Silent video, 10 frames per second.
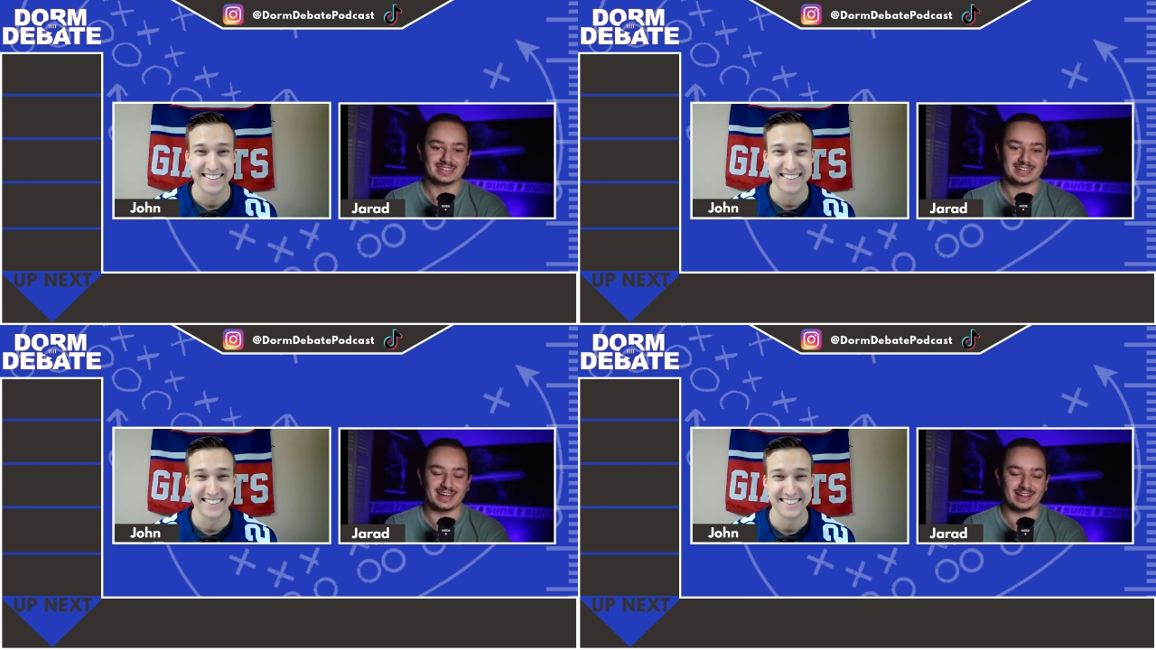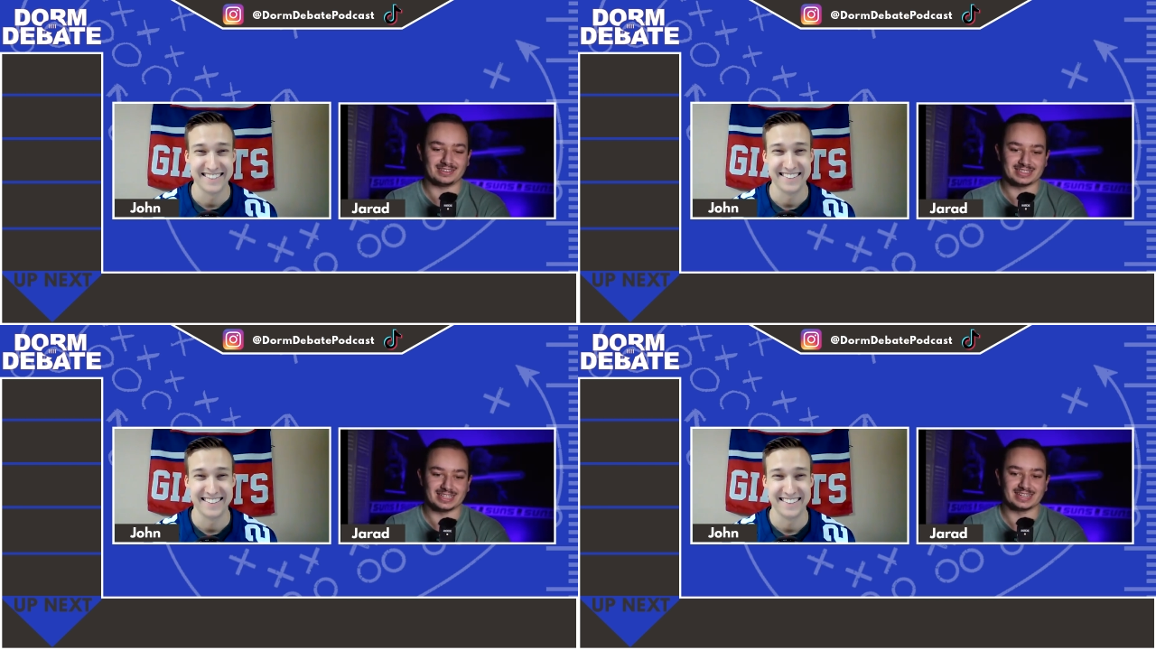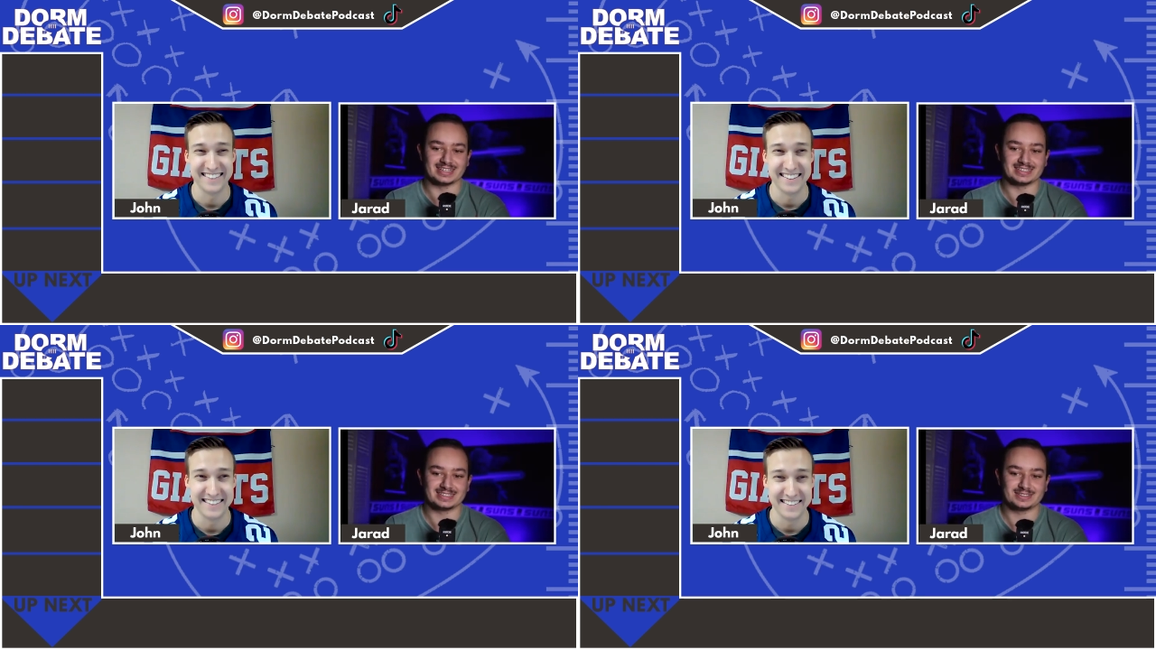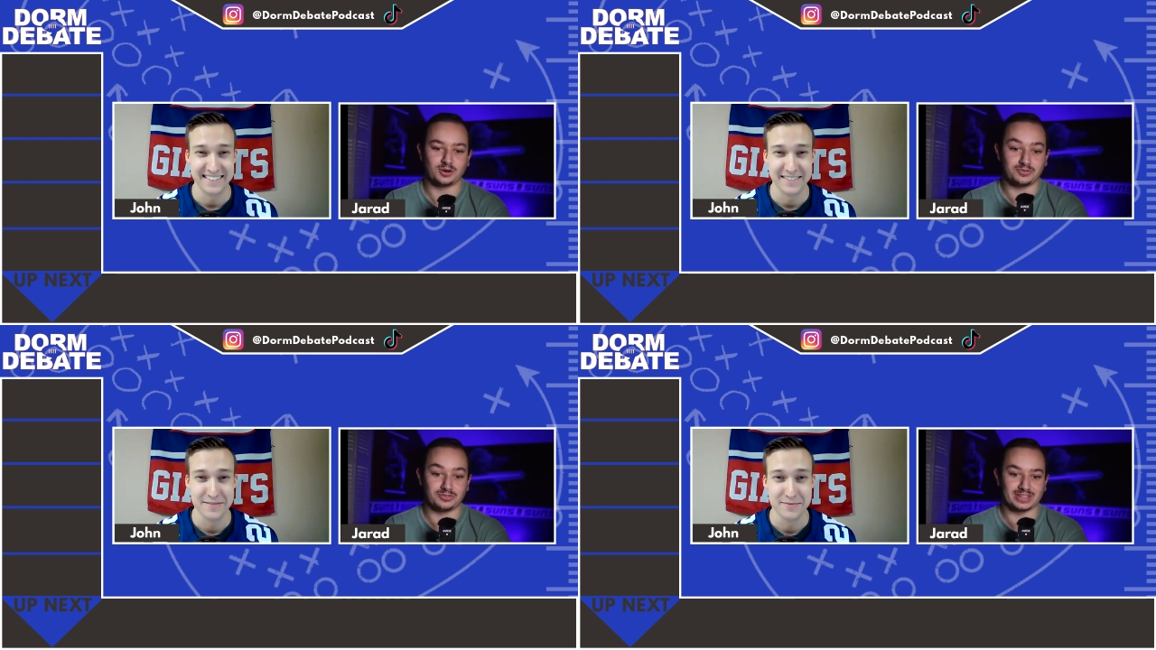Speaker 1: yeah. Galladay.
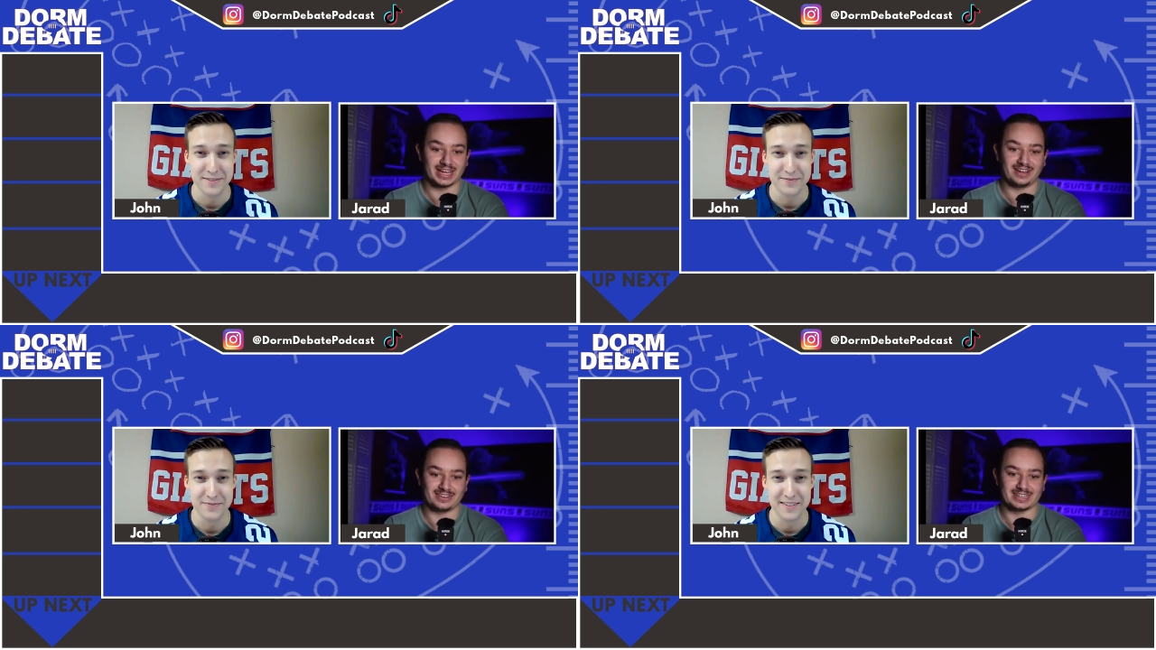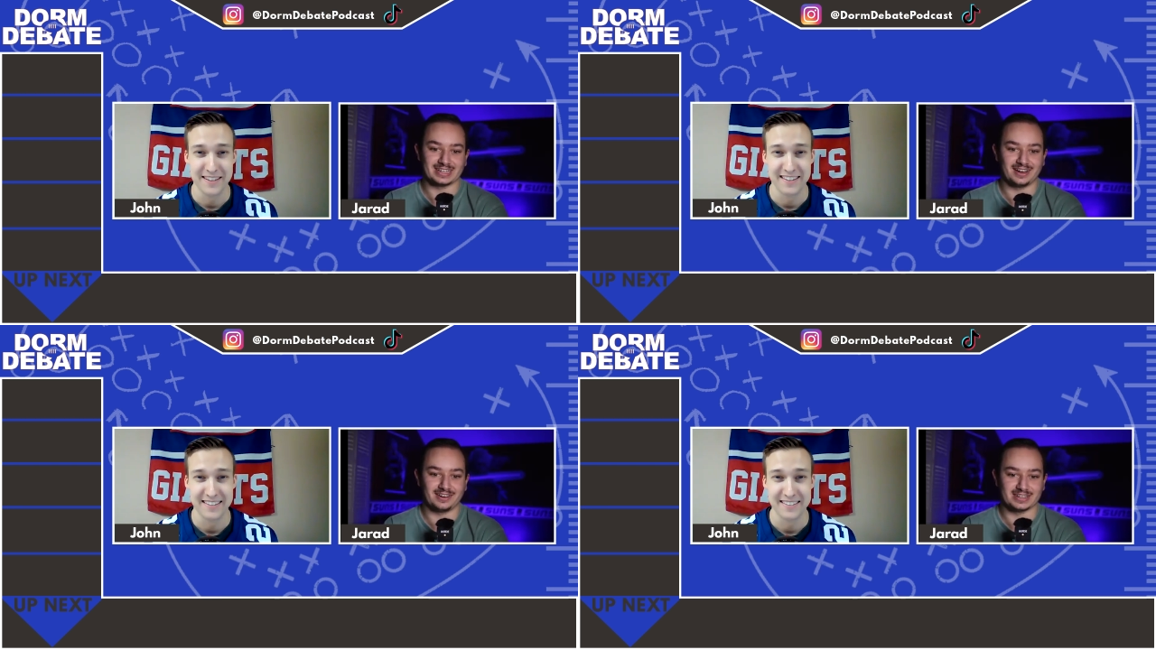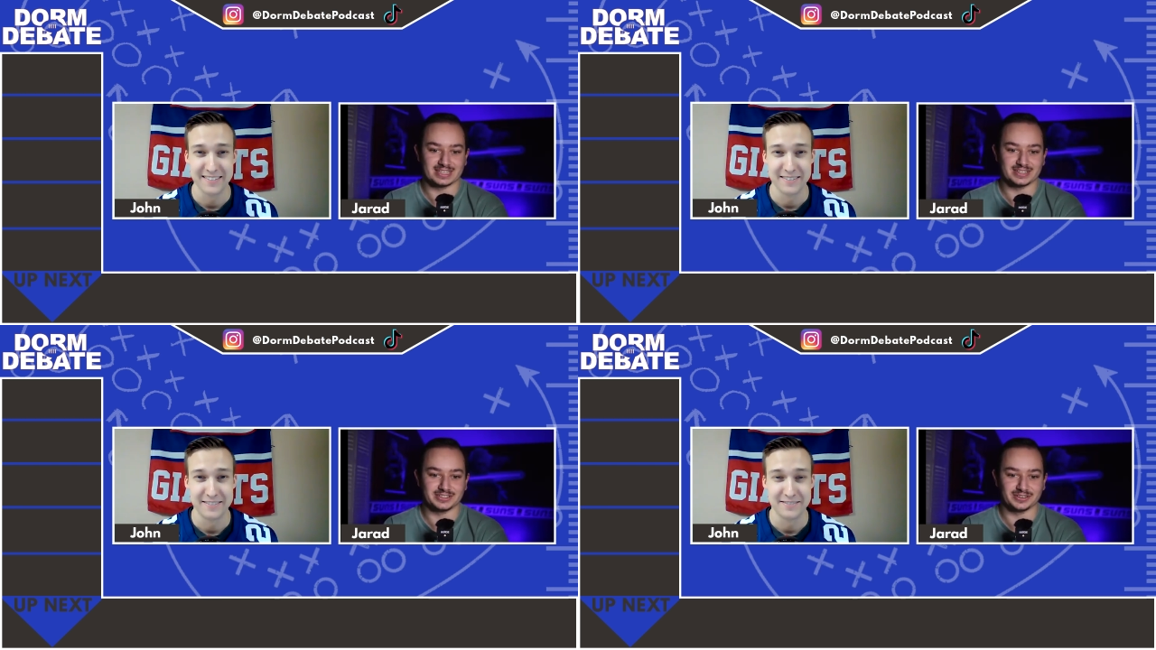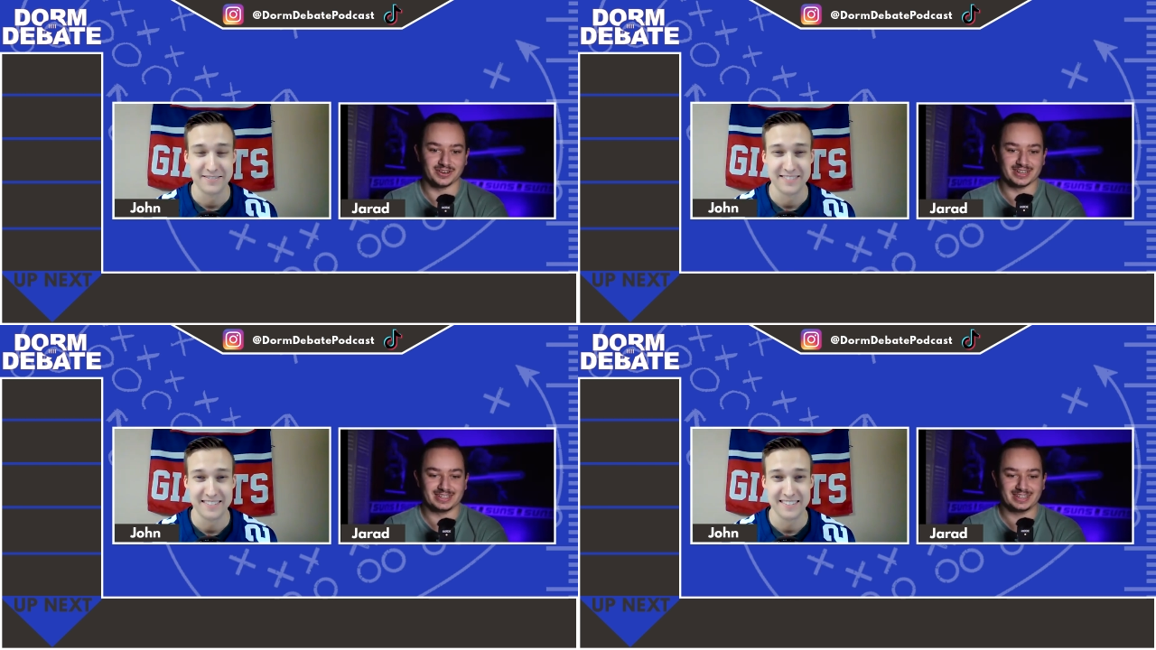Hopefully Galladay. Galladay's injured,
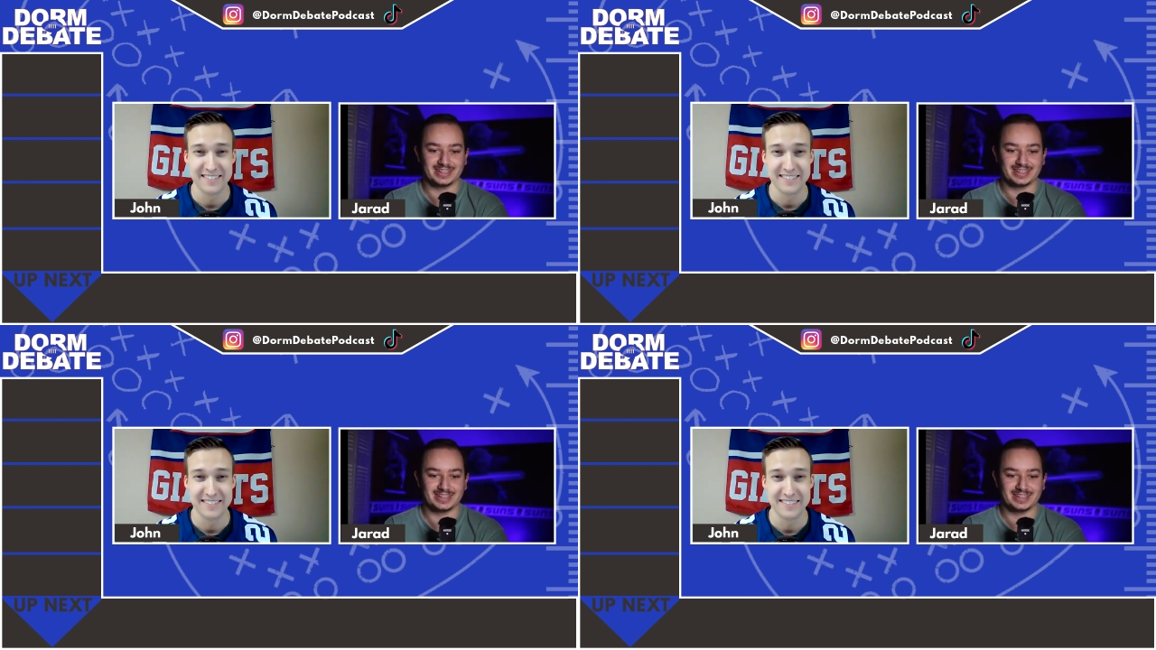right?